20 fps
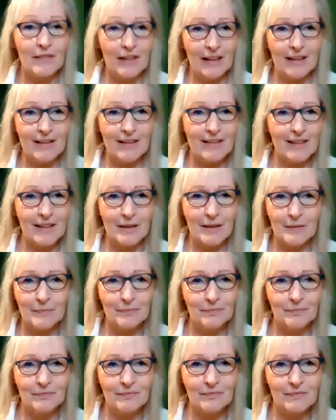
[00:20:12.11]

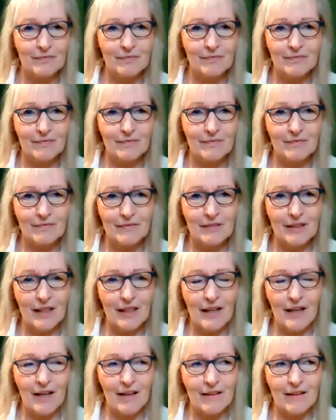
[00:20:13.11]
And
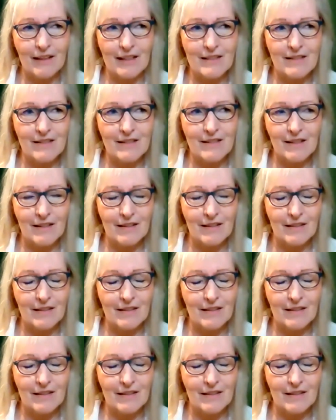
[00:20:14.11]
yeah, that's